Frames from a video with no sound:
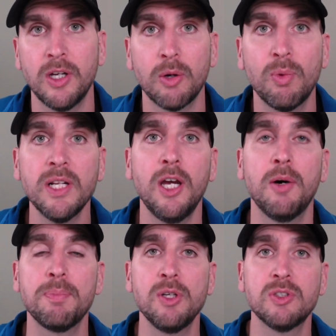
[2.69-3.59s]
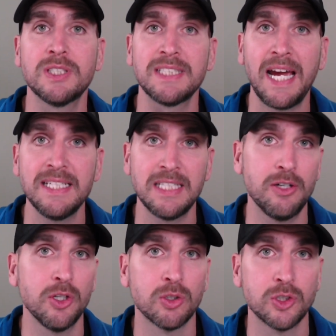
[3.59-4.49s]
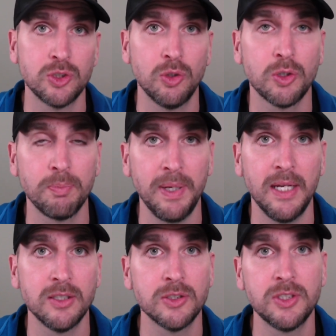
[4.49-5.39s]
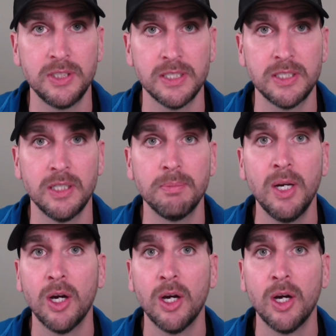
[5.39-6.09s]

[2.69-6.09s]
and I want to help you size out your solar panel system